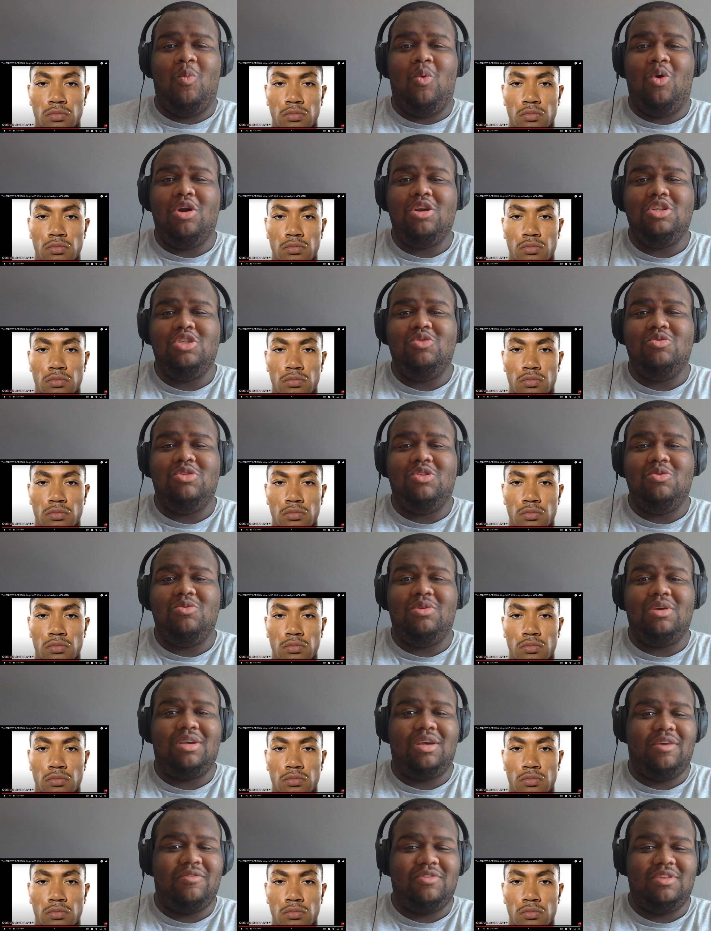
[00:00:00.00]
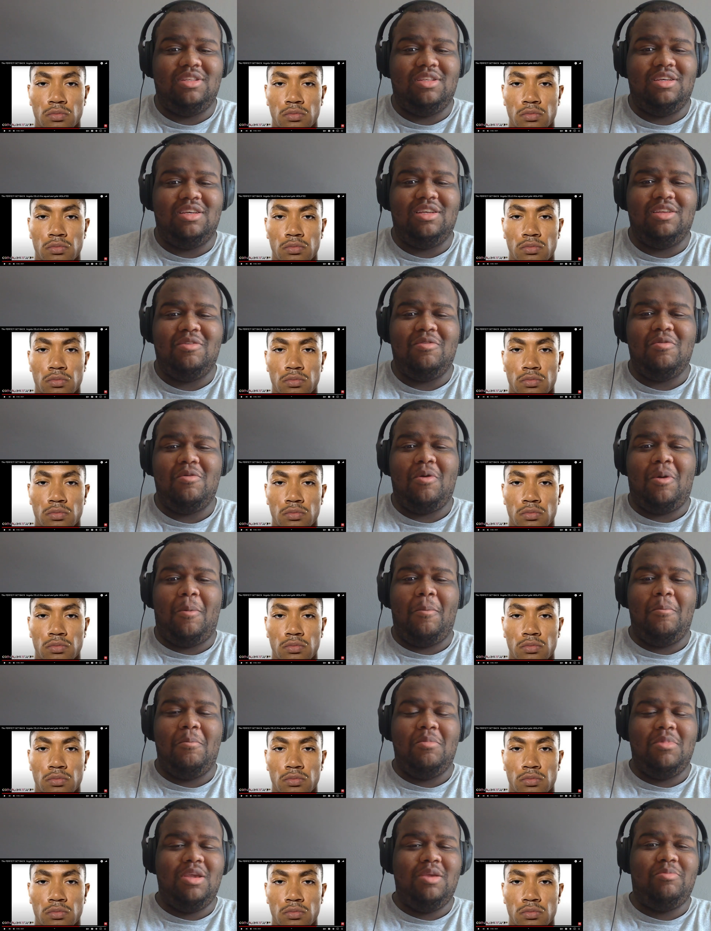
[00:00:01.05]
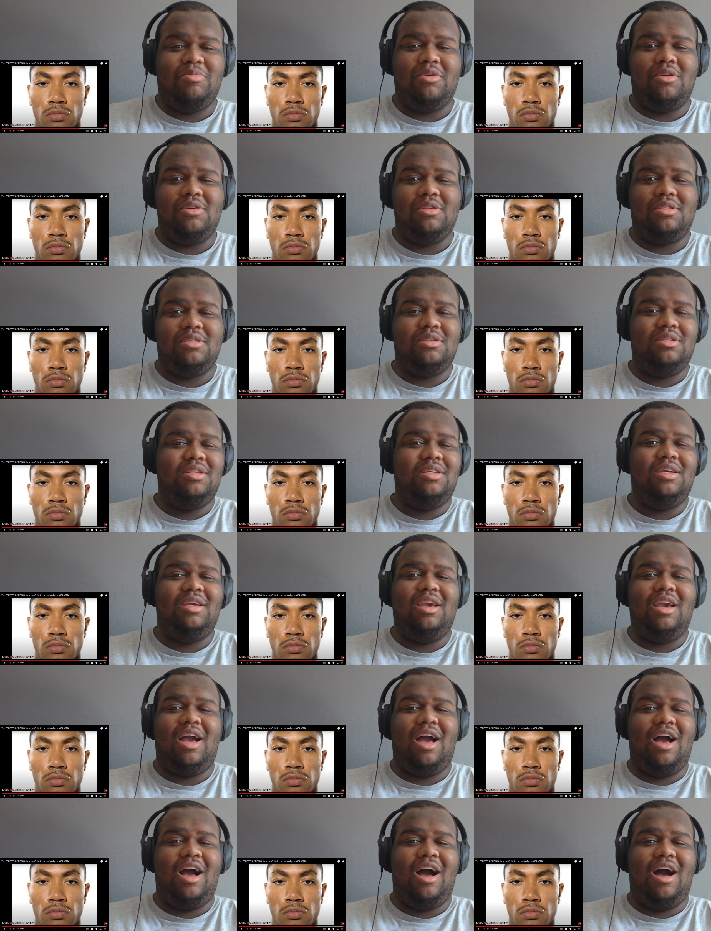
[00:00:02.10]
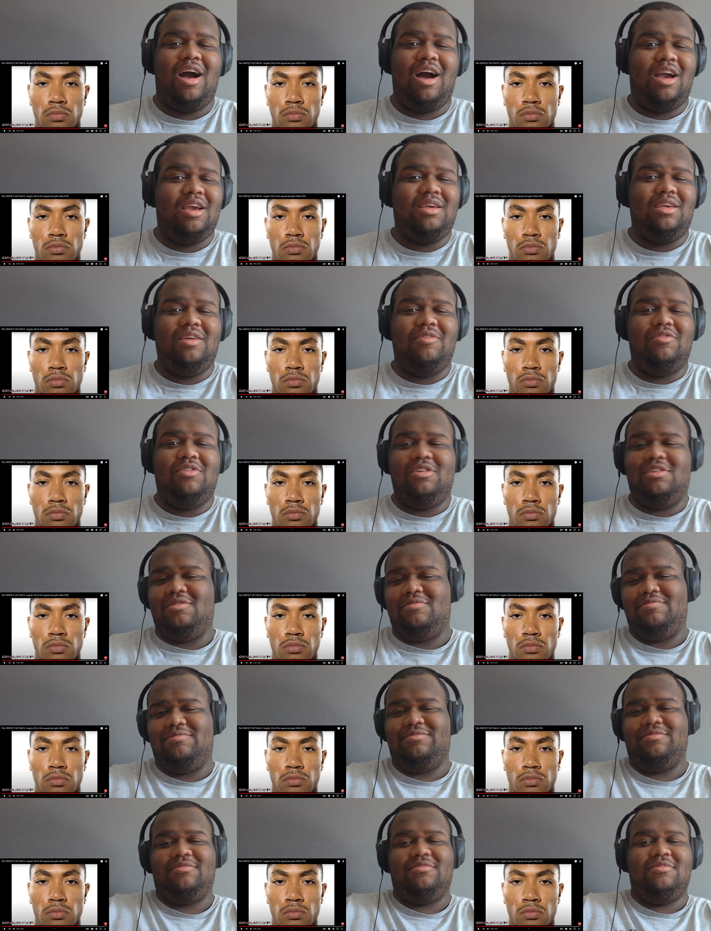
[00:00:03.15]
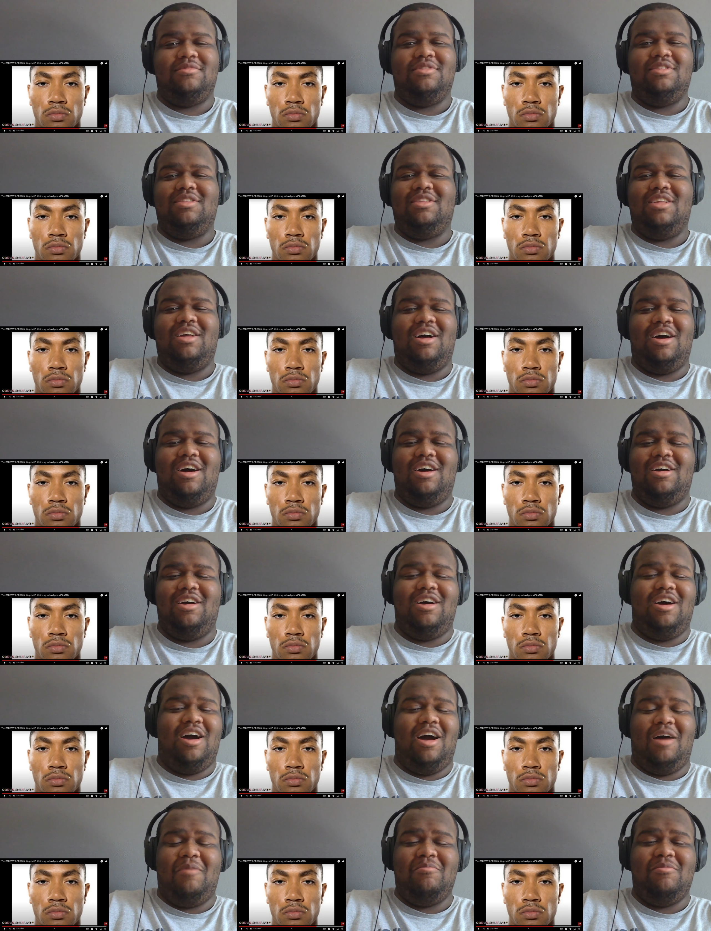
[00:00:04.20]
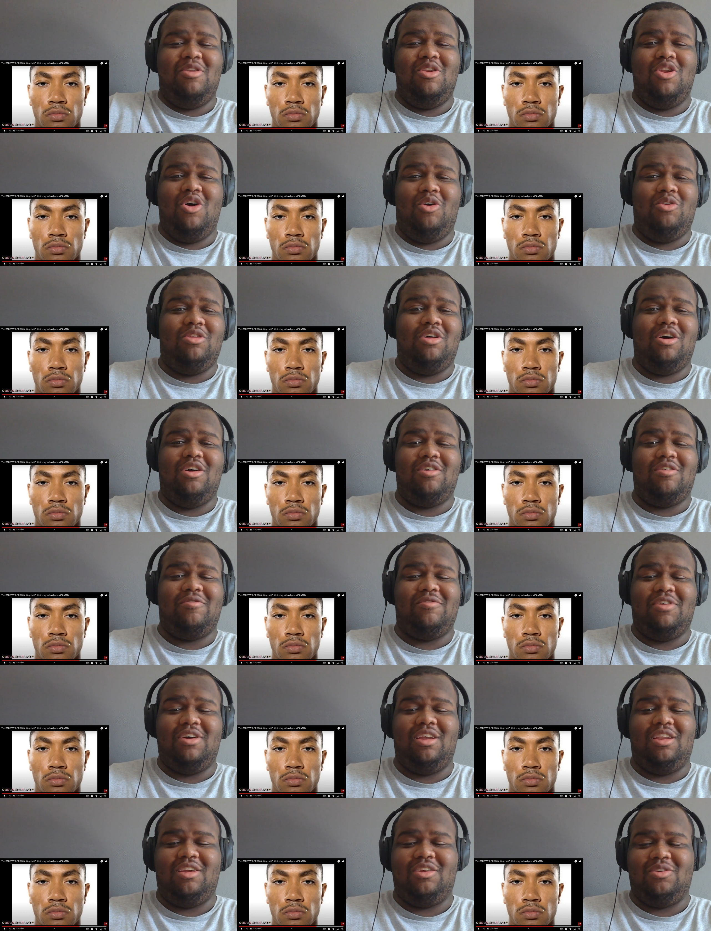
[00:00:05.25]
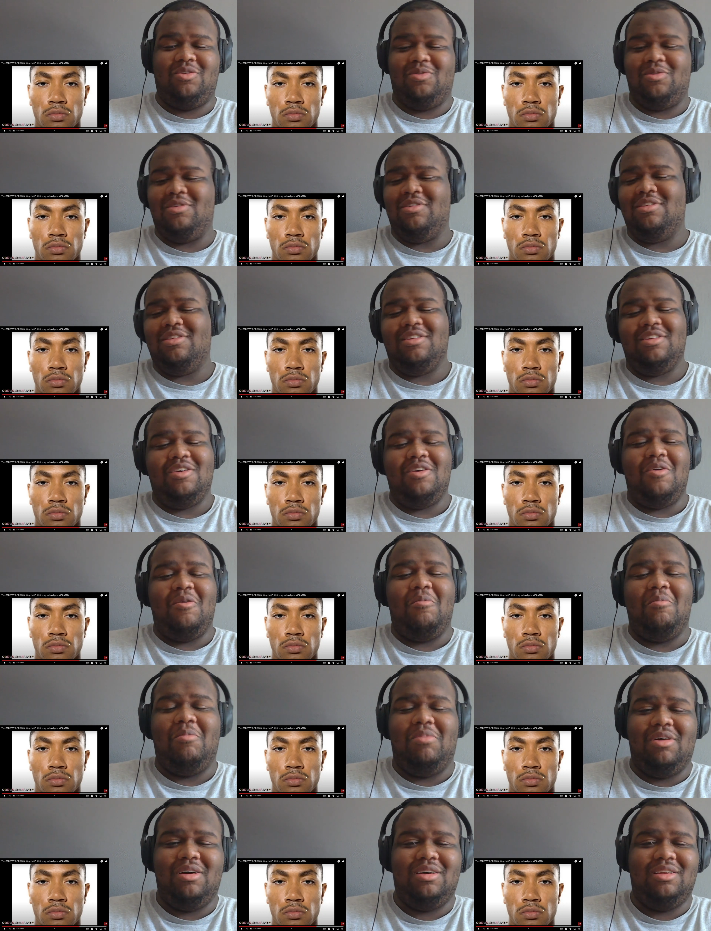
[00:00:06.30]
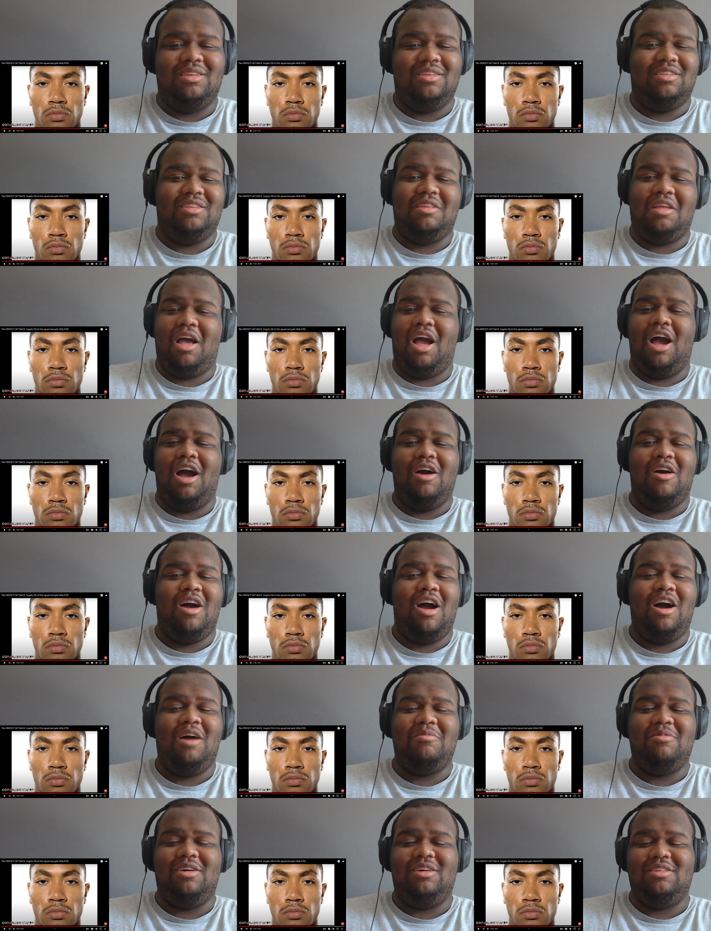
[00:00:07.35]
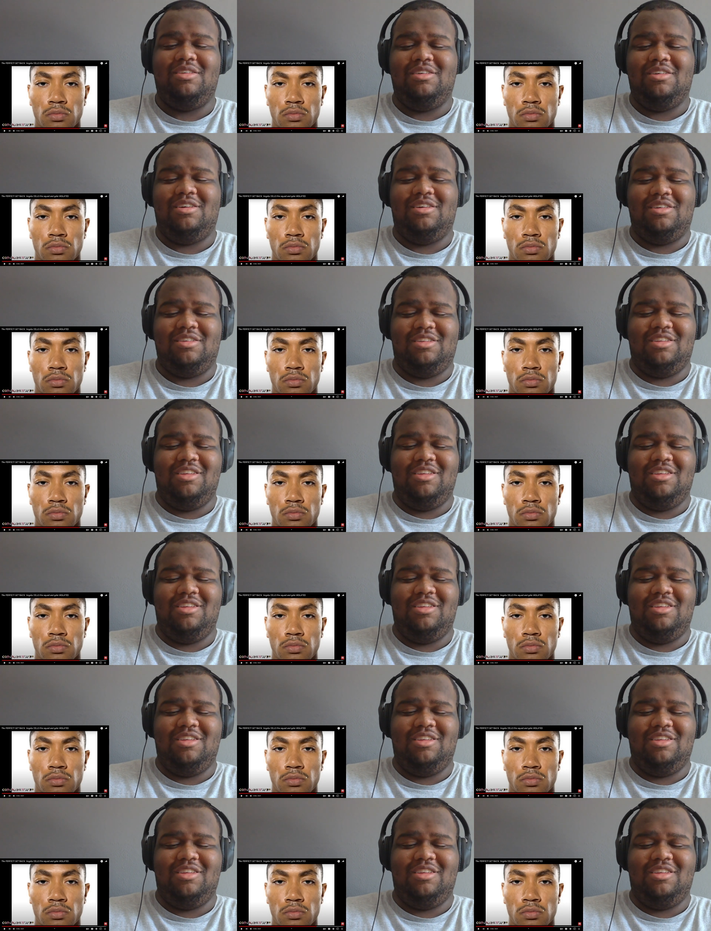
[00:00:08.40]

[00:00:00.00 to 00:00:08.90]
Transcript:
Speaker 1: what are you doing after that? Me personally, I give up. I, I'm no longer fighting you. But how about y'all?